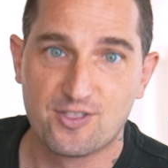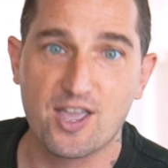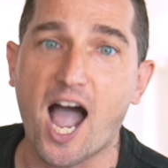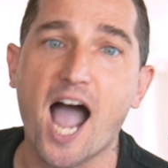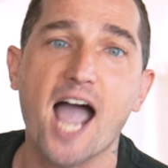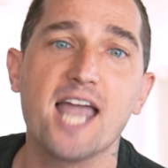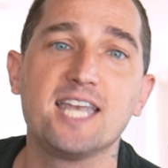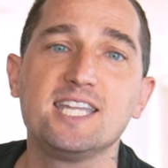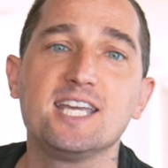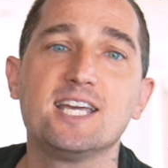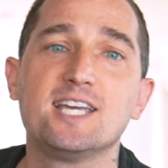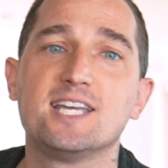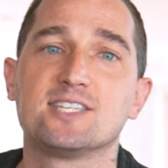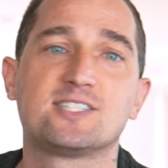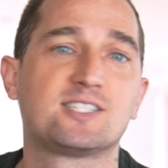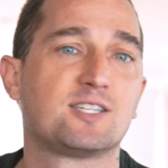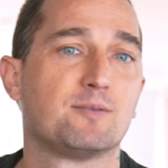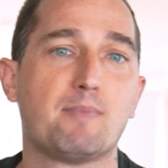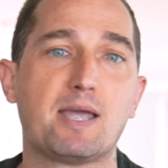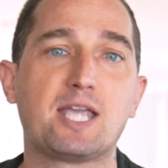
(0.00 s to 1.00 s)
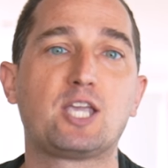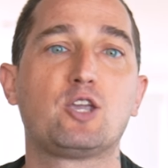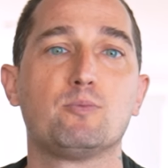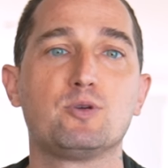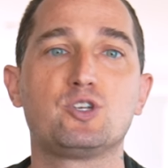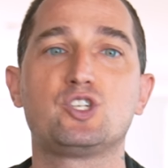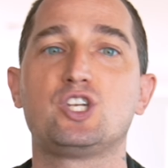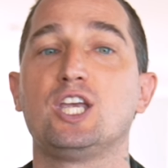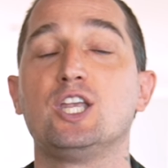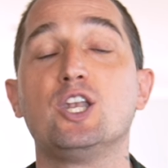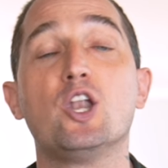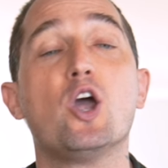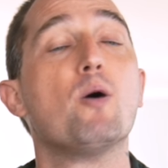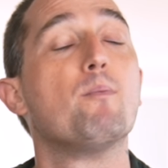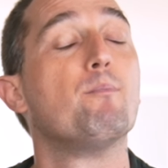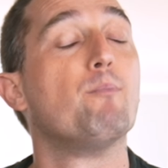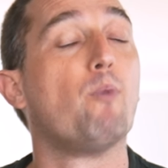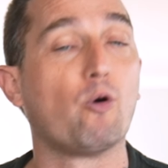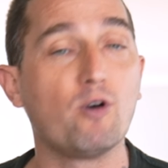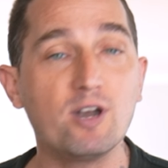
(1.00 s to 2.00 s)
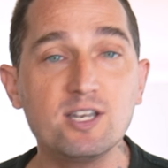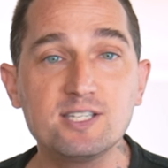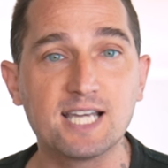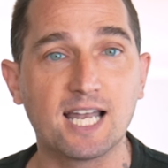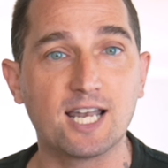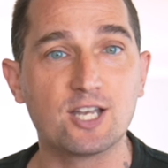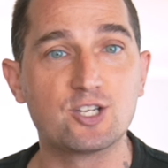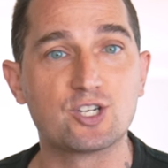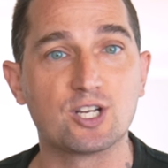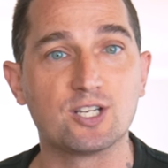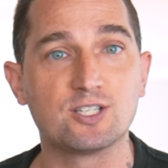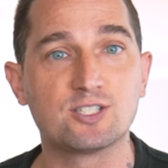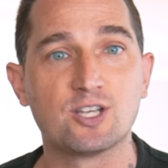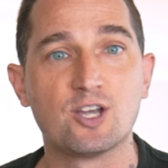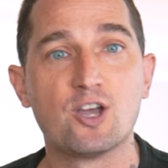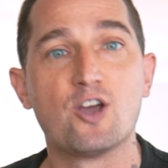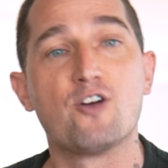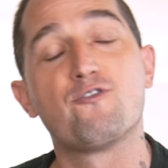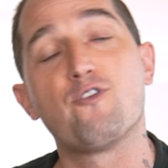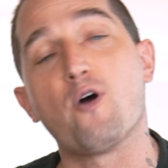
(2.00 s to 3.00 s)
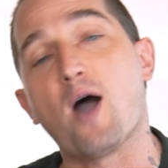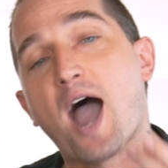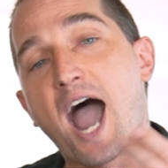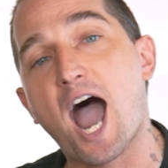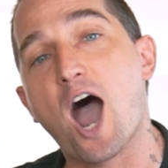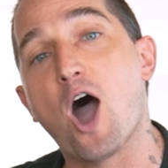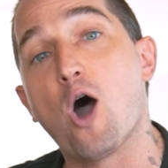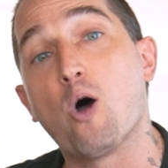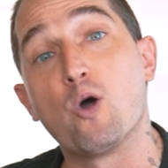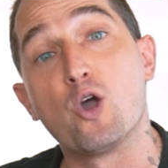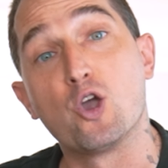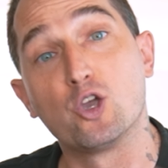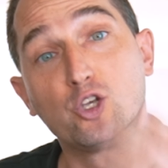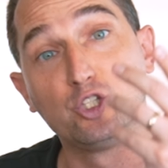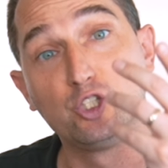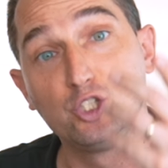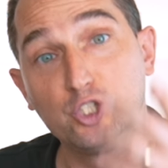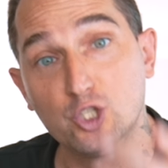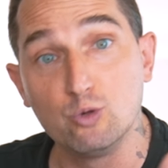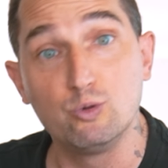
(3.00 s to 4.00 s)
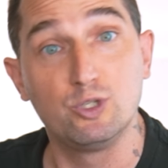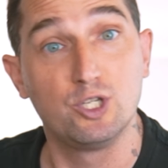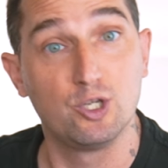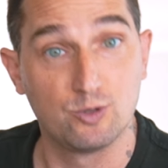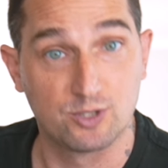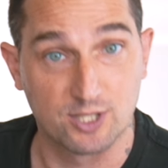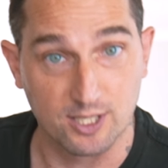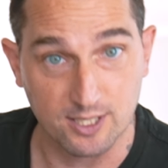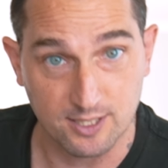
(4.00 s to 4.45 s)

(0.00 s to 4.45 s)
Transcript: The idea is to make your machine more intelligent for how you use